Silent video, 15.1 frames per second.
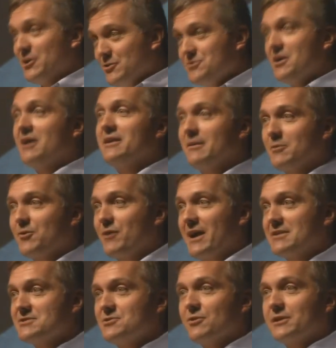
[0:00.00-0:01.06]
Utah
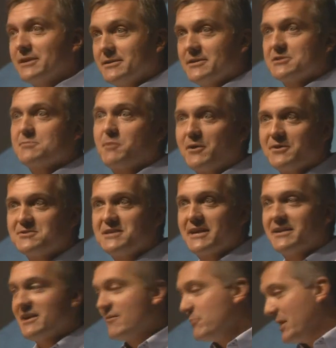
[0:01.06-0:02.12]
Democrats don't get to experience
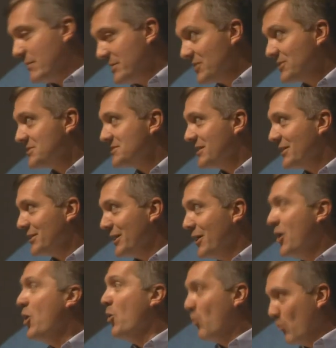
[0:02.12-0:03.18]
that enough, but I'm here to tell
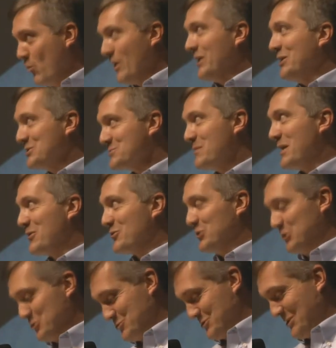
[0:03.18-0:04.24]
you, winning is better
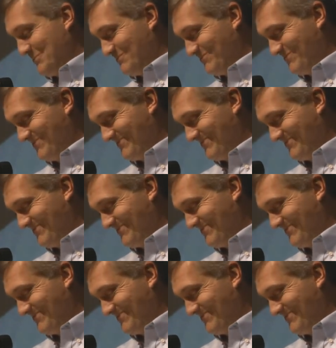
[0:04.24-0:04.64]
than losing.